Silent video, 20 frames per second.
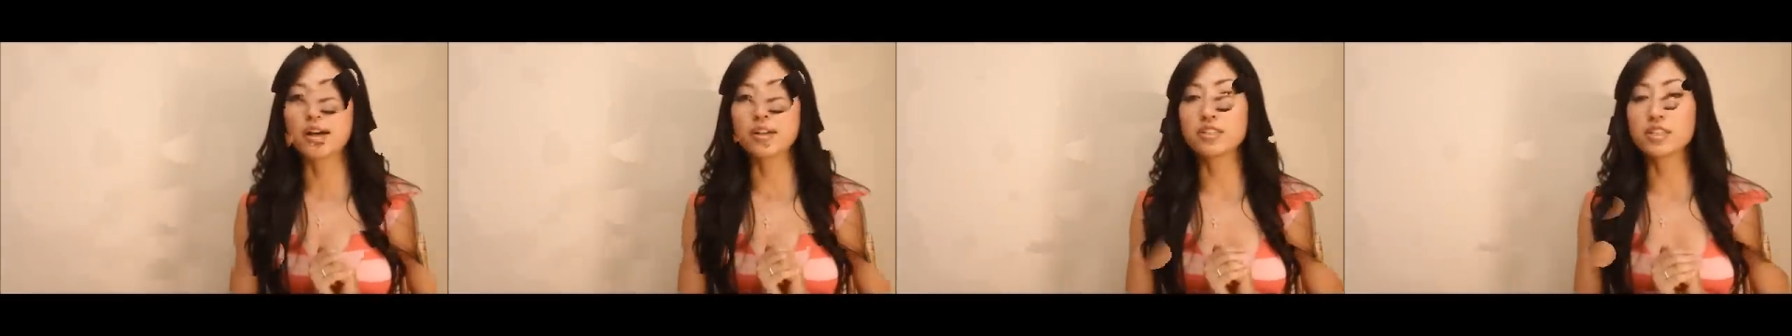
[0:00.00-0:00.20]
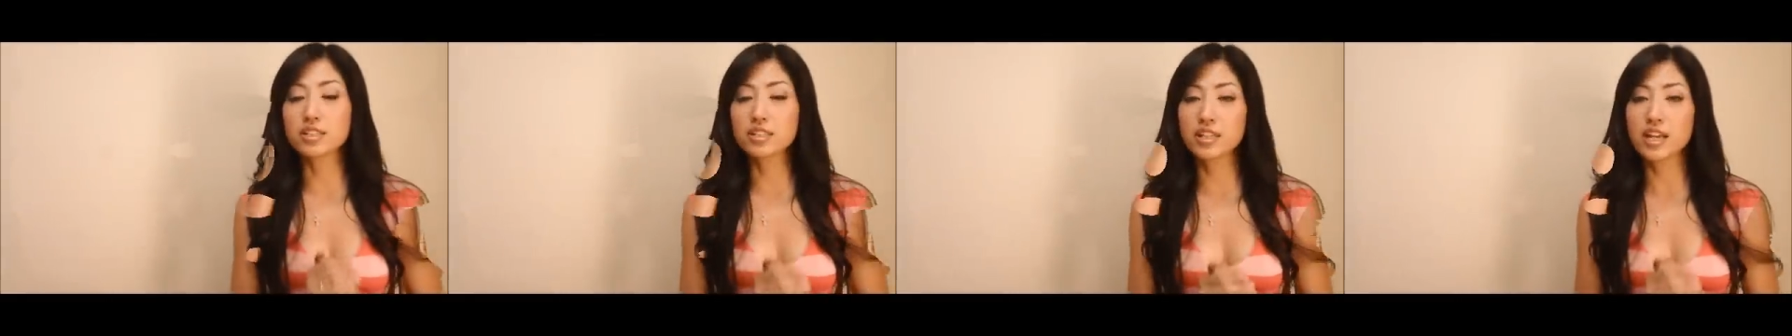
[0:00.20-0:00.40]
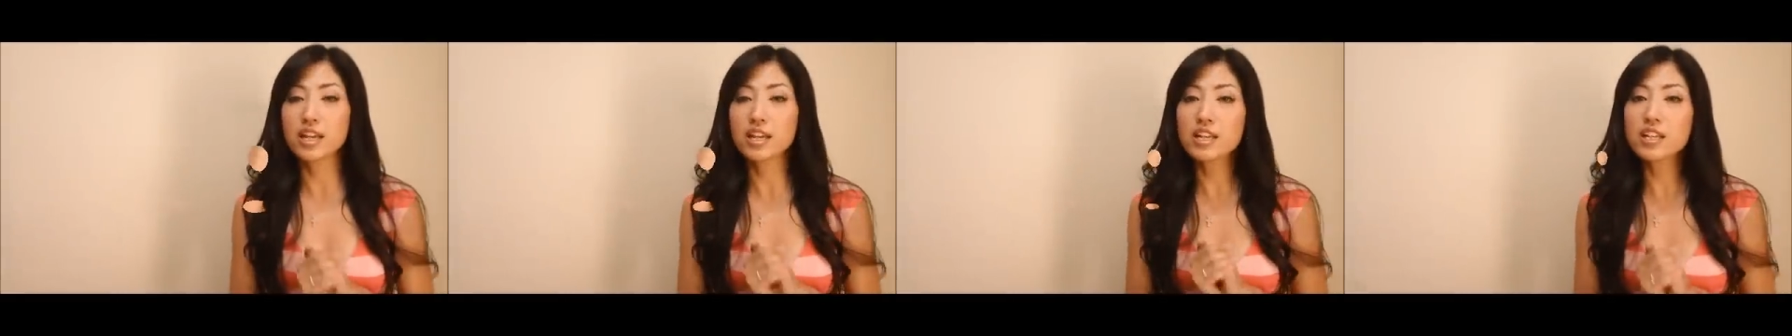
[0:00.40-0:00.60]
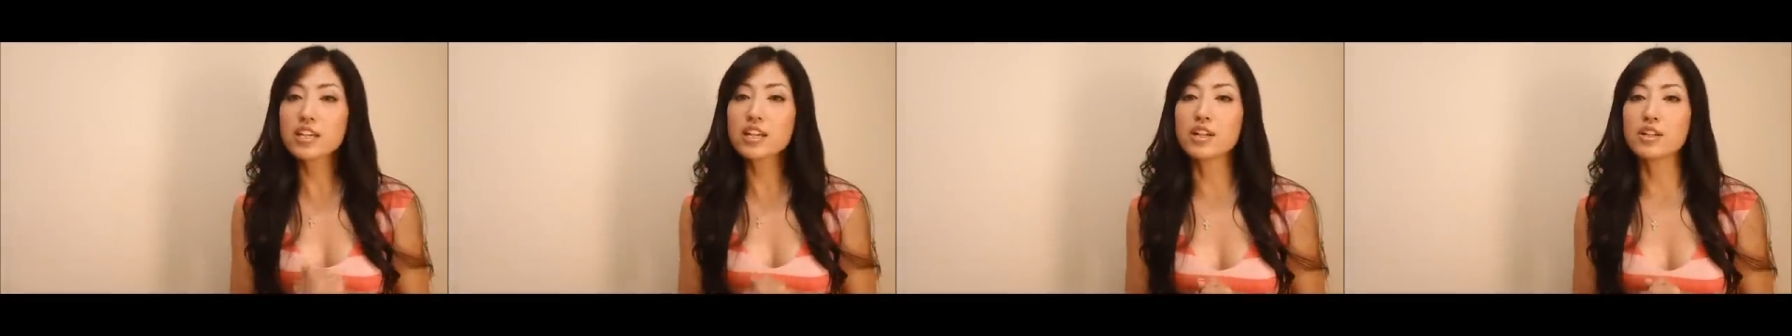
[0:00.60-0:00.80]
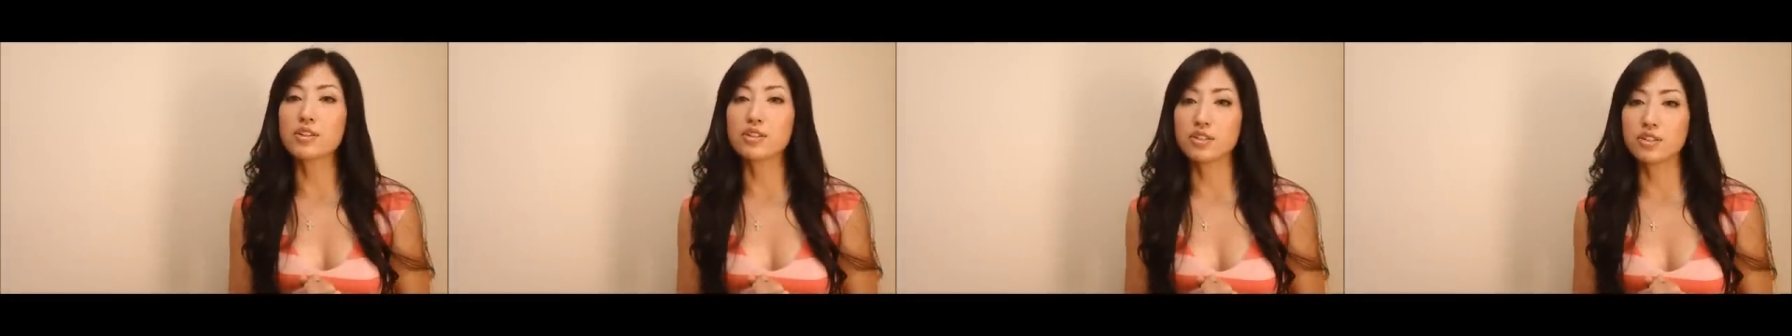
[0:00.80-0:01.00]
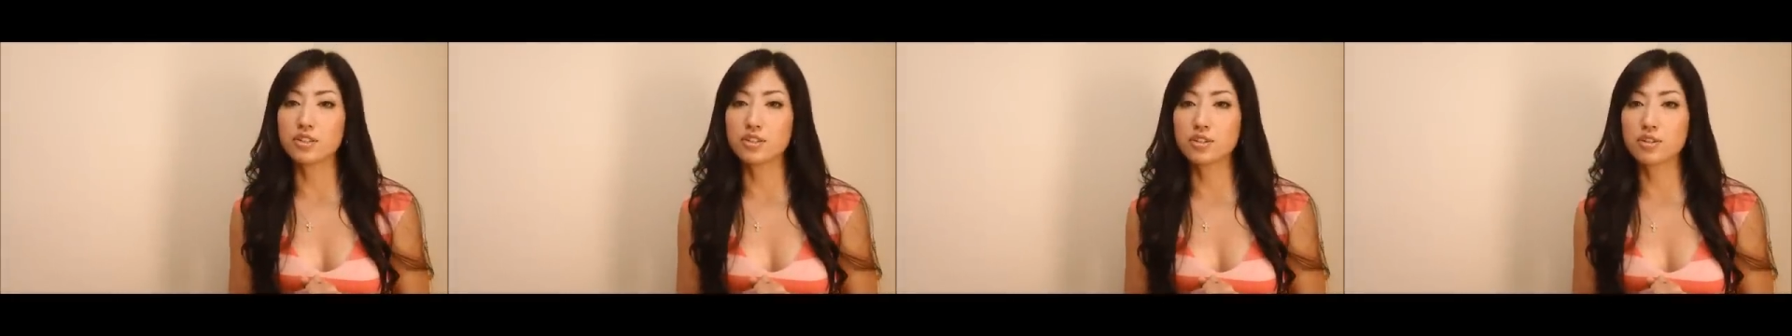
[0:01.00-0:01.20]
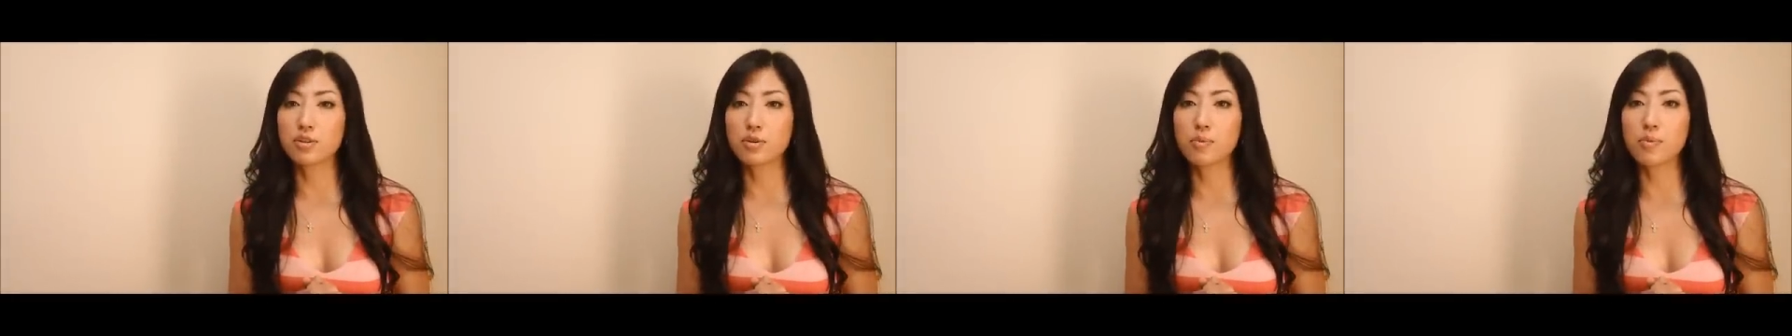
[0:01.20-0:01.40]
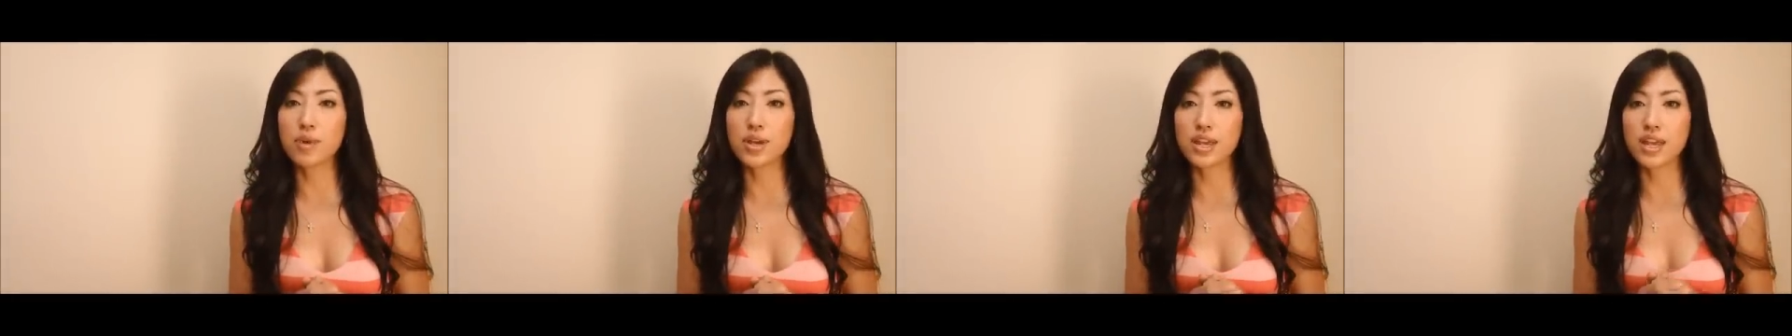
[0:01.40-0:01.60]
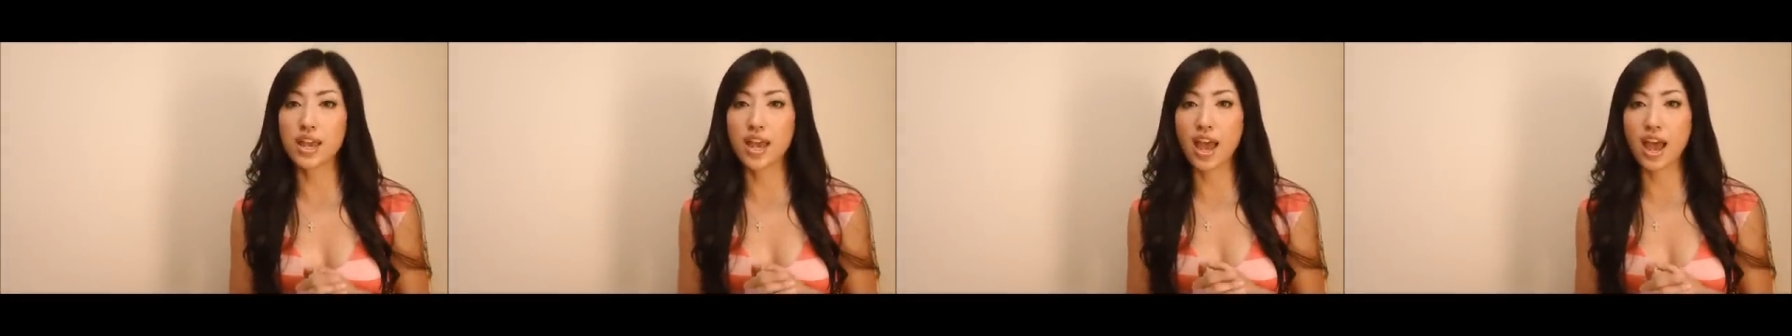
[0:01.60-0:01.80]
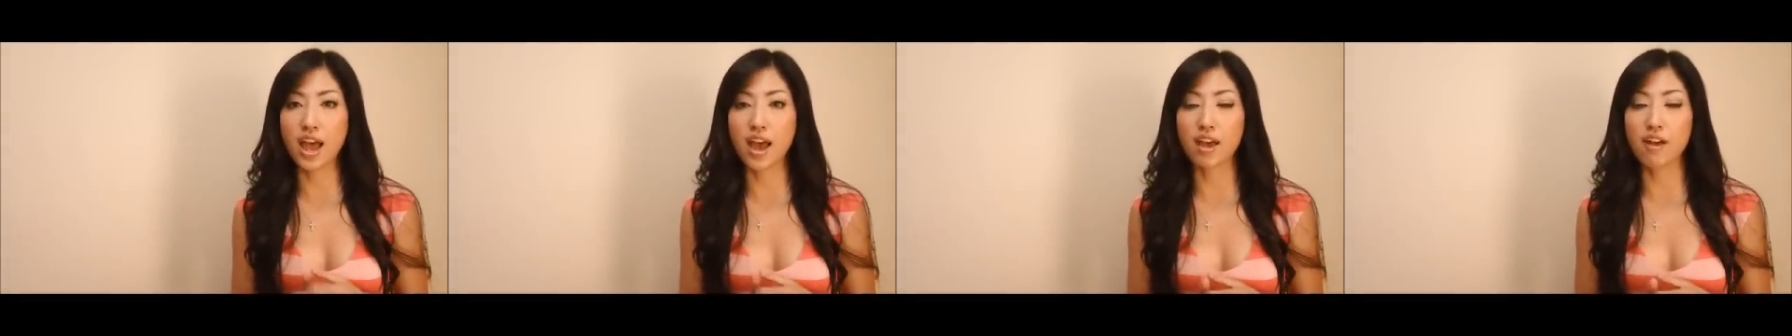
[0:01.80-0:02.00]
Just like in English, we
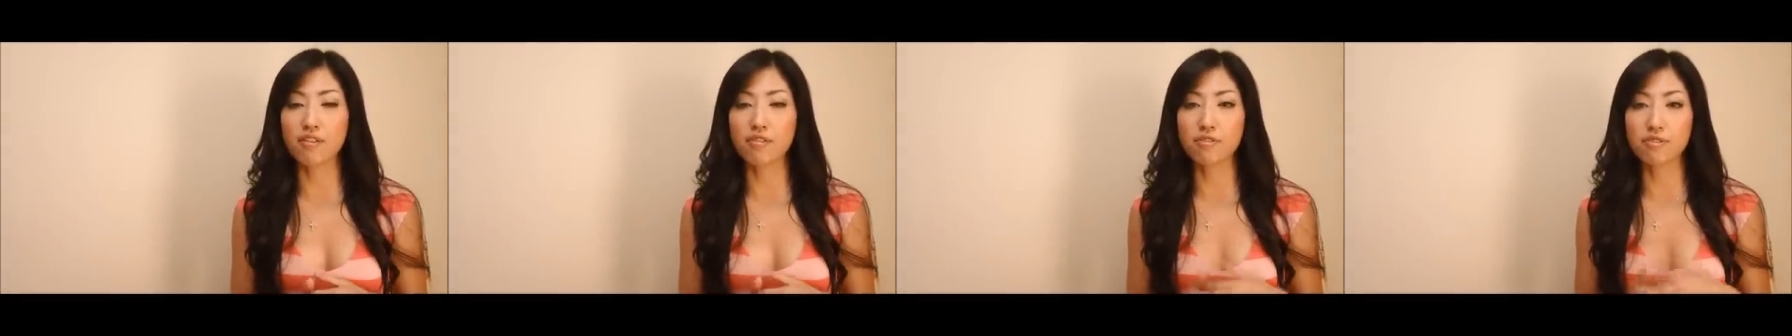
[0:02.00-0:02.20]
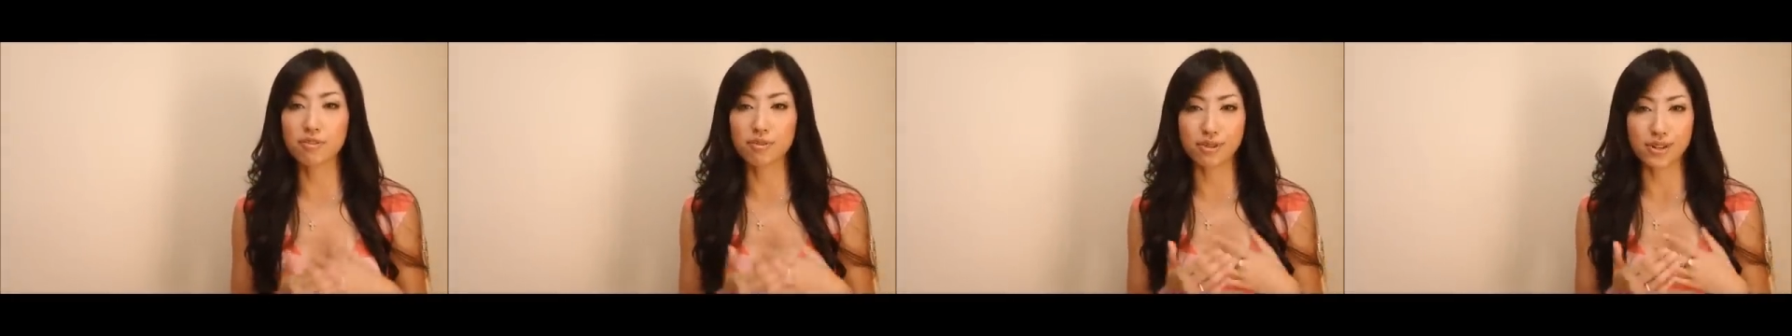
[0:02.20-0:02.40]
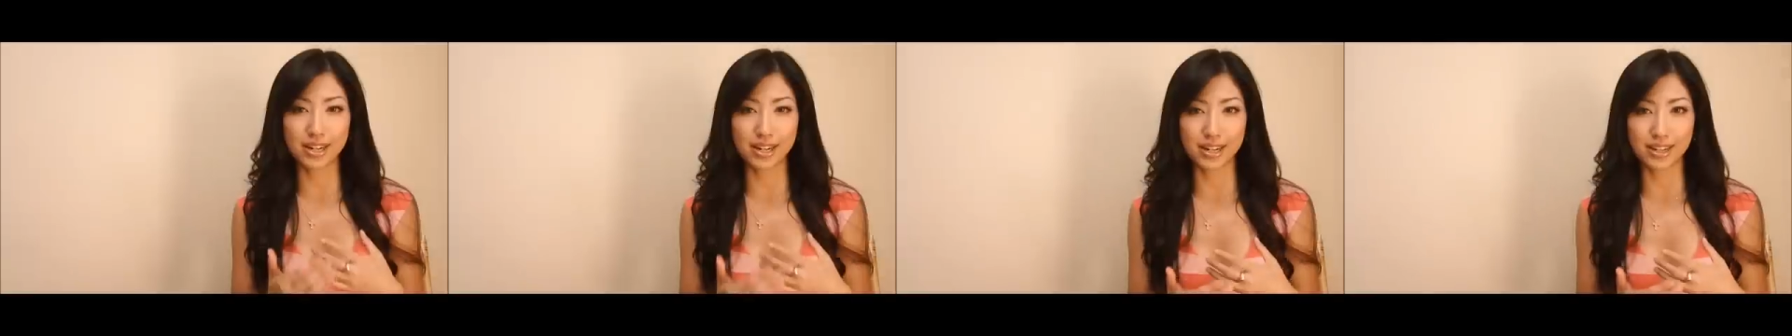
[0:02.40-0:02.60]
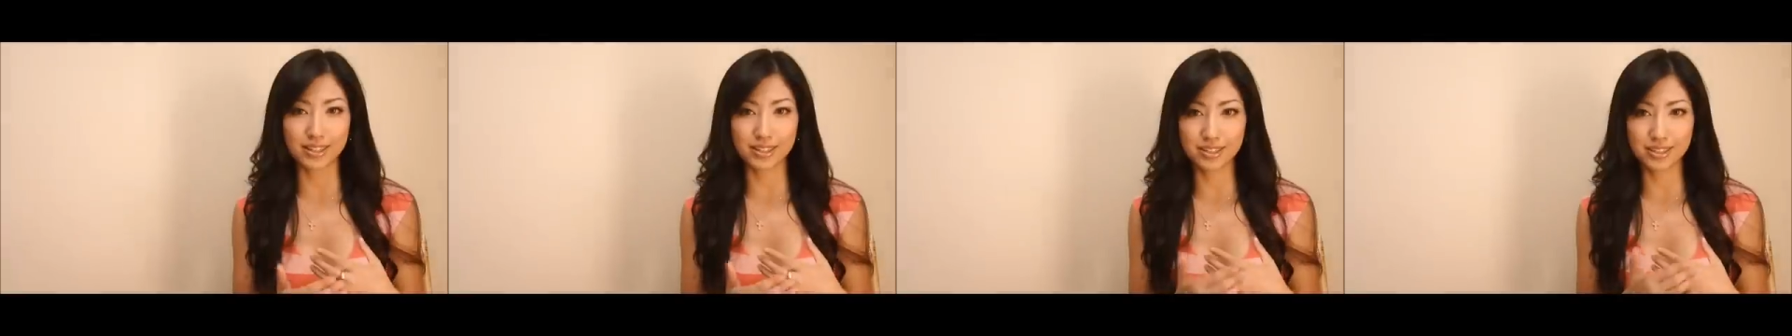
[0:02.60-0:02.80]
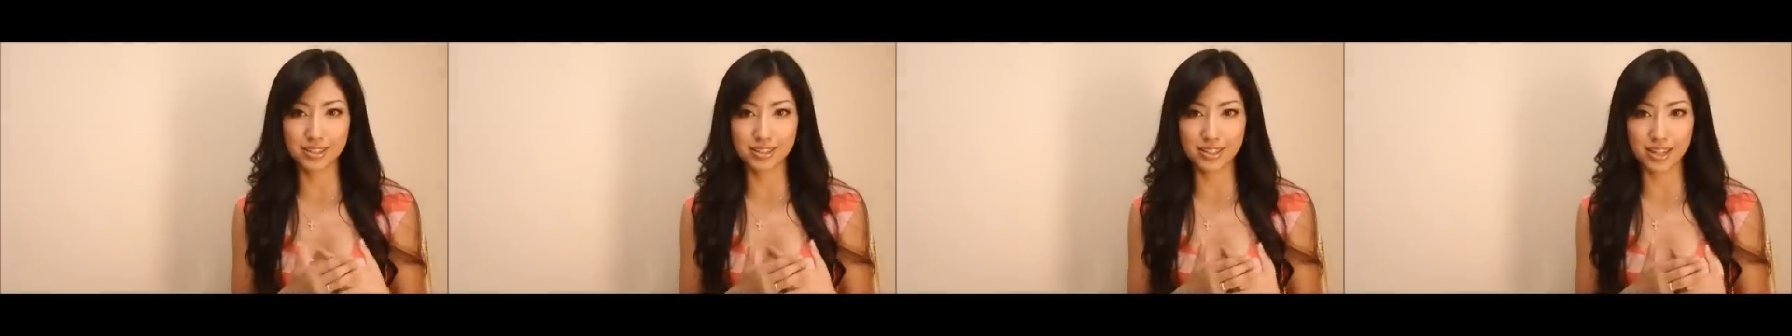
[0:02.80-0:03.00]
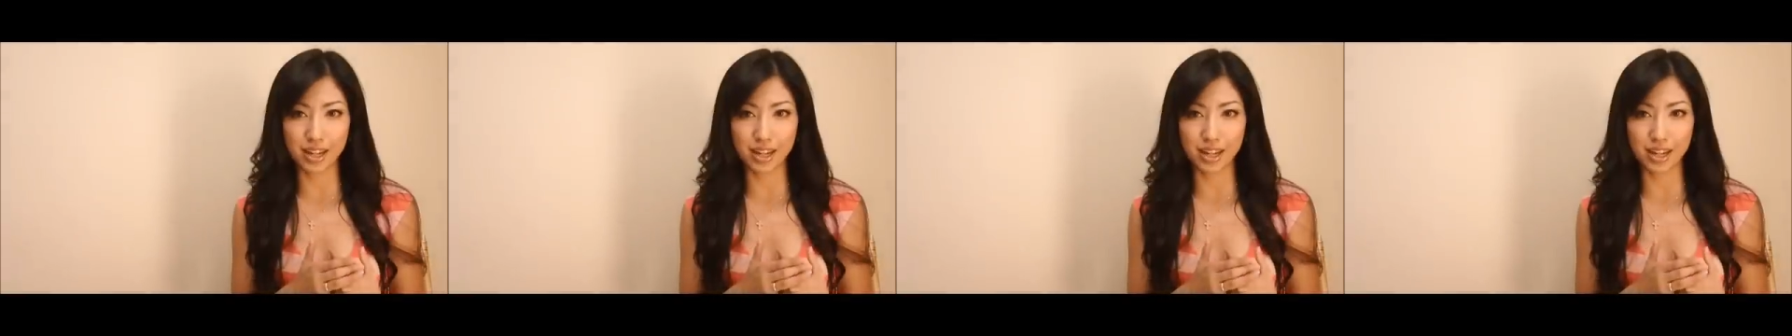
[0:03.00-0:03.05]
have greetings